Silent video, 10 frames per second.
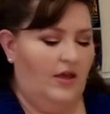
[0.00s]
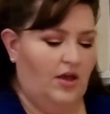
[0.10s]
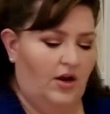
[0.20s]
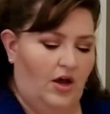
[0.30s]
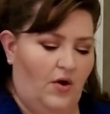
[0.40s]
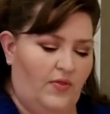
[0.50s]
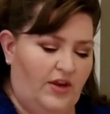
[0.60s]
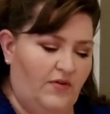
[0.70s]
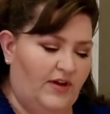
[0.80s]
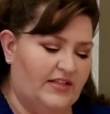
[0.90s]
You know,
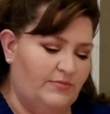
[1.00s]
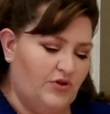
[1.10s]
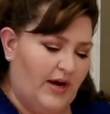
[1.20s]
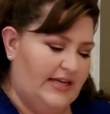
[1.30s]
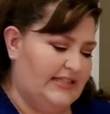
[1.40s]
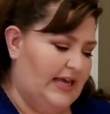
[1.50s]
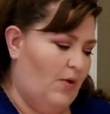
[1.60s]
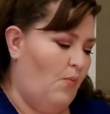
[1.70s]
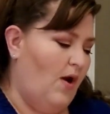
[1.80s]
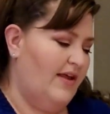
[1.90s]
then you've got some
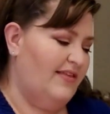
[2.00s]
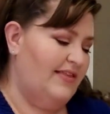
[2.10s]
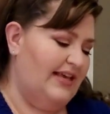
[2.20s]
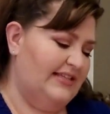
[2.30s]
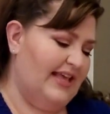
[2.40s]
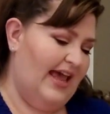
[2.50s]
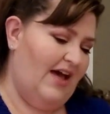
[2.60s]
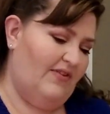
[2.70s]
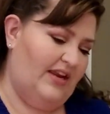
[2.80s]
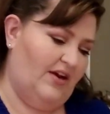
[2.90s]
tracing. One of the things they
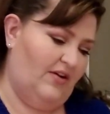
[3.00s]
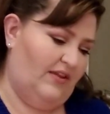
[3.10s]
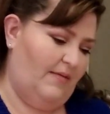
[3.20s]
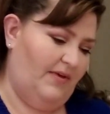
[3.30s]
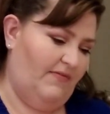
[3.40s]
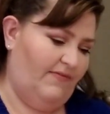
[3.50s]
have in here, let me